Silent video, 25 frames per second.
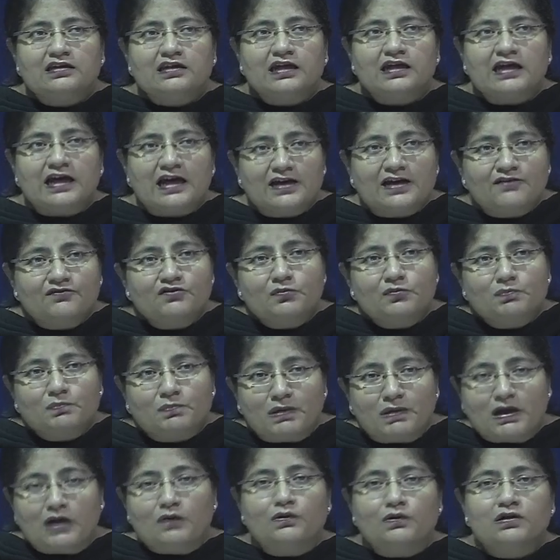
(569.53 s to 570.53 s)
have the
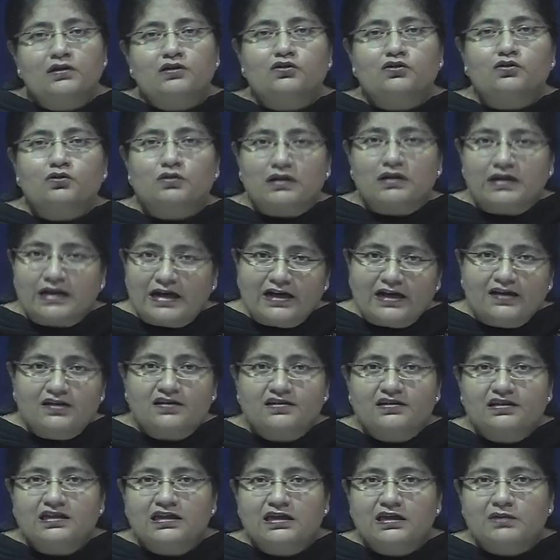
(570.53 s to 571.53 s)
power to let
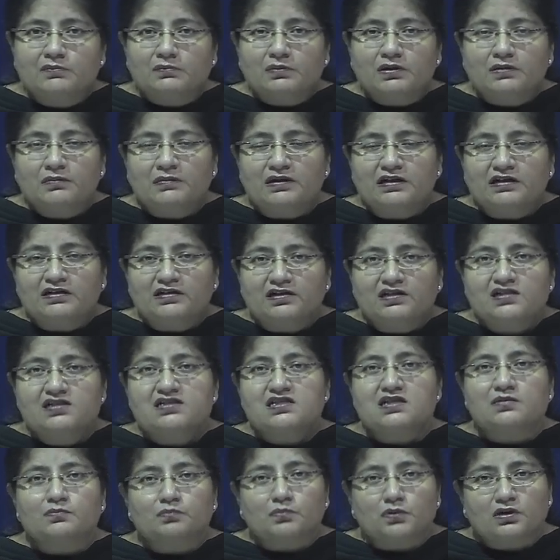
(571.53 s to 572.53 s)
the implementers
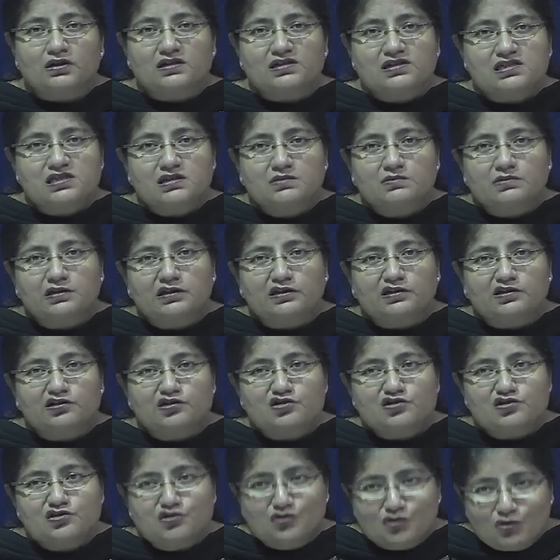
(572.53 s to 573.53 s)
and
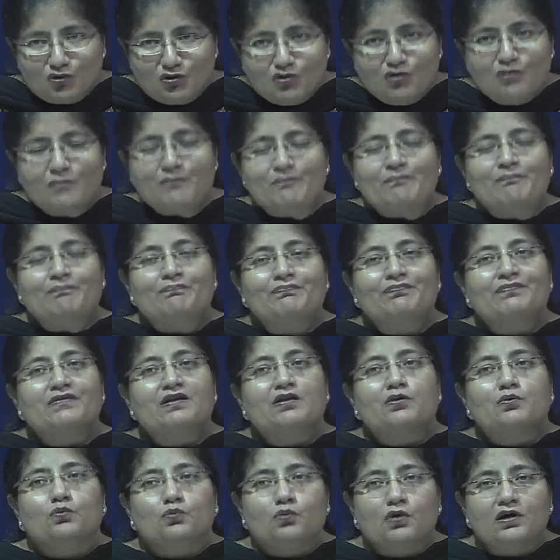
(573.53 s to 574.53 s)
policymakers know
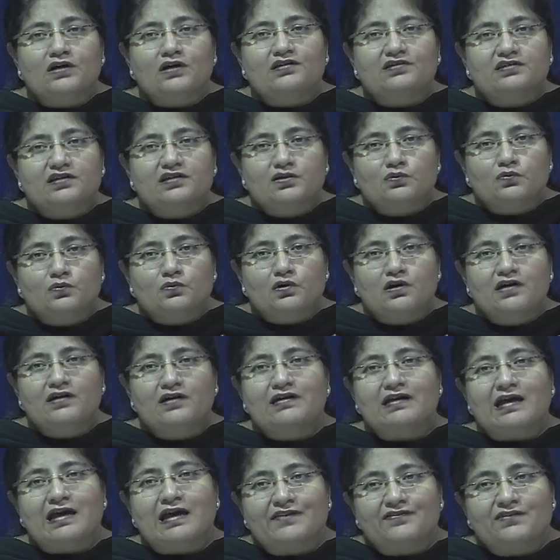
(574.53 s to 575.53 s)
what they want,
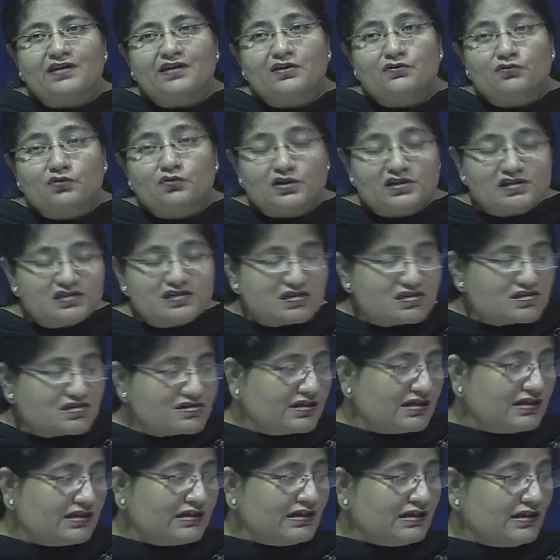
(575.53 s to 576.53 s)
and their voice is
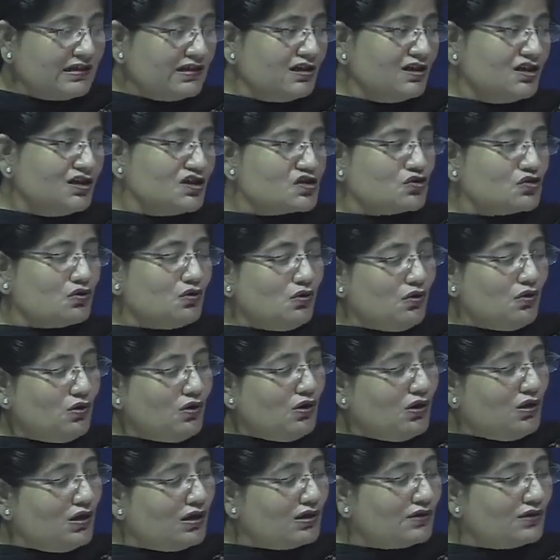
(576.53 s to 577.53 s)
really heard. So
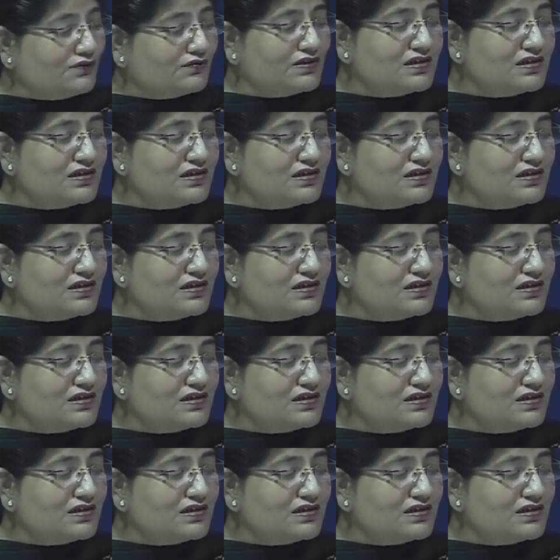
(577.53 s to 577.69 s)
all of